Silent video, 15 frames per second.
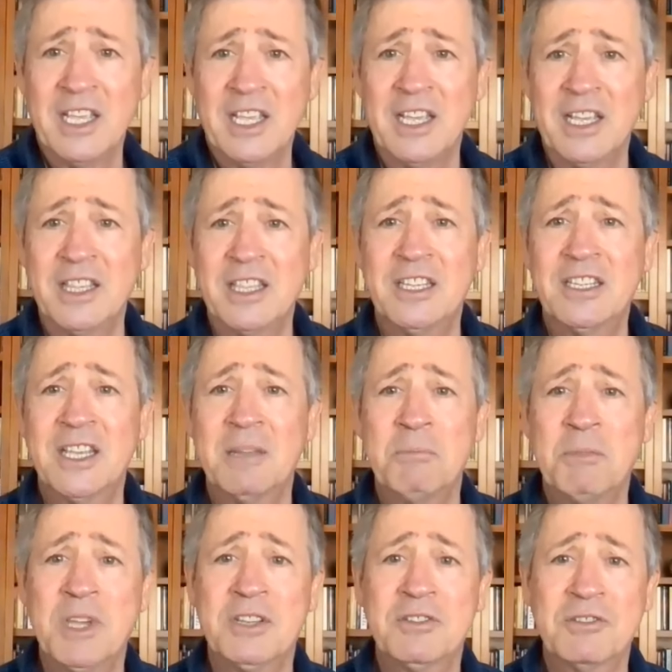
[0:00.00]
And the Zen
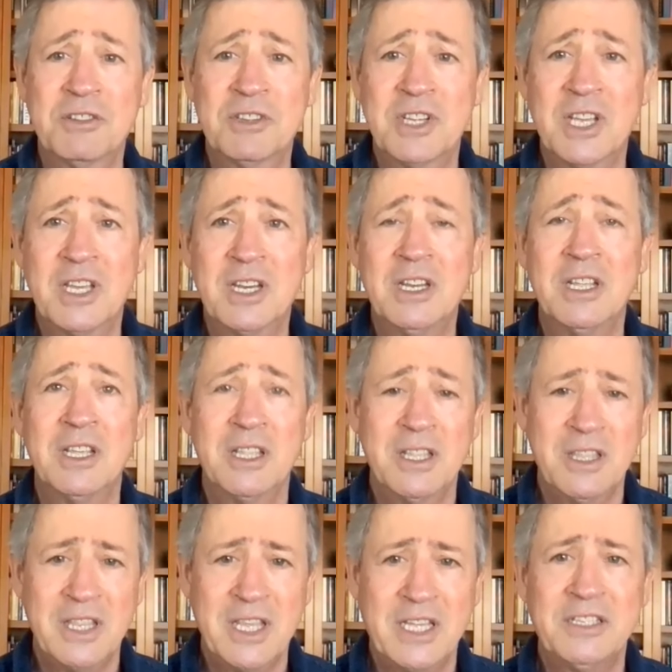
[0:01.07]
master said,
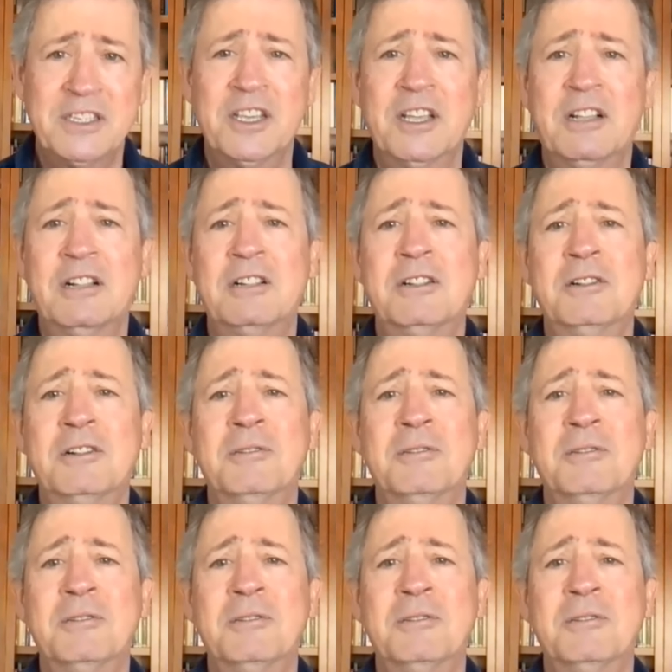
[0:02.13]
"That's hell."